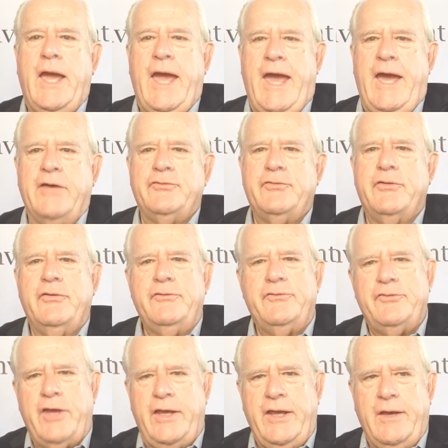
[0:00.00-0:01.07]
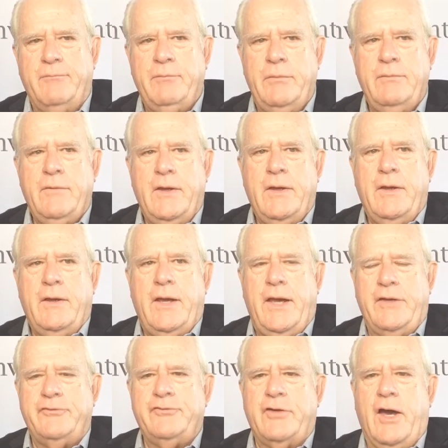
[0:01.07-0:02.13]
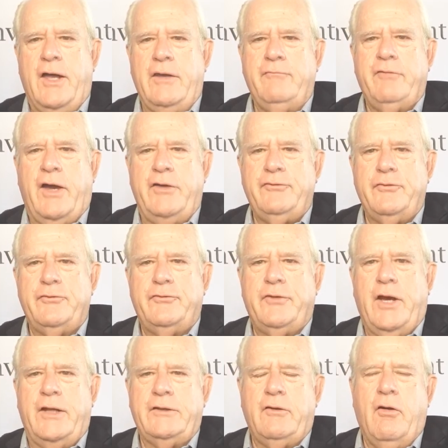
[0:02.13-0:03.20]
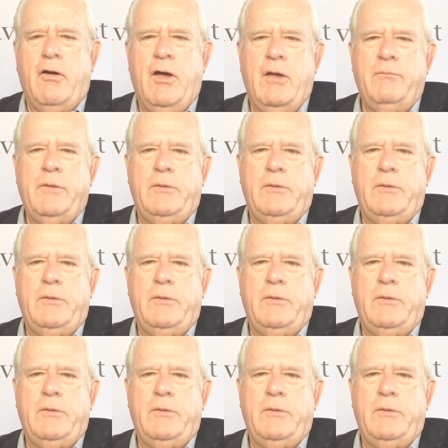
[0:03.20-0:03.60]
ScottAdvisors.com,